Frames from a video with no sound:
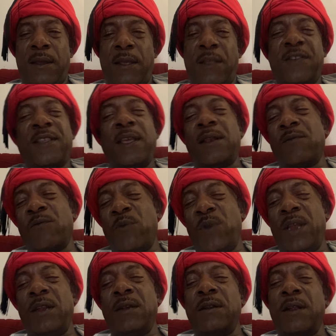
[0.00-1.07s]
instead of
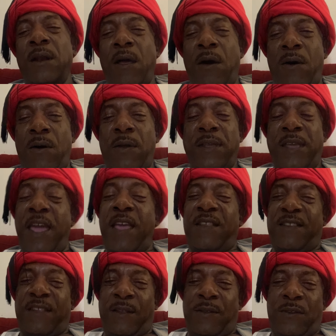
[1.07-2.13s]
reading the law,
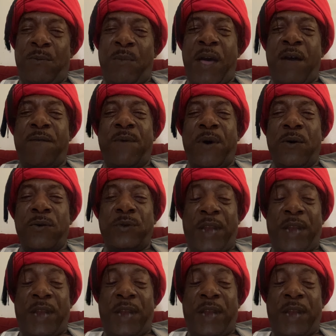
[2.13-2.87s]
yes, it's my fault.